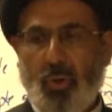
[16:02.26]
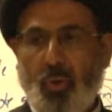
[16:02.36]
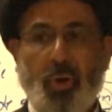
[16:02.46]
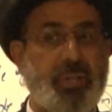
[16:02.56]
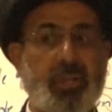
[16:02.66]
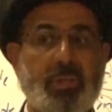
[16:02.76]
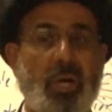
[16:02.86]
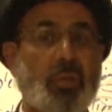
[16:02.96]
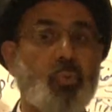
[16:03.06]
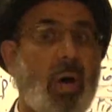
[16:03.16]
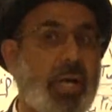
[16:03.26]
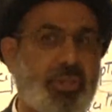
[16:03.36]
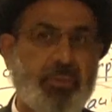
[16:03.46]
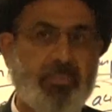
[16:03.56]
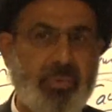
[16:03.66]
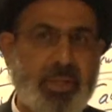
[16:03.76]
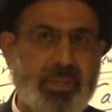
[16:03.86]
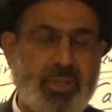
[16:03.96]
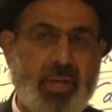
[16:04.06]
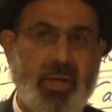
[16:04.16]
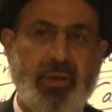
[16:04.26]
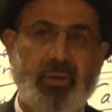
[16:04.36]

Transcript: Or it is not wajib, let's say.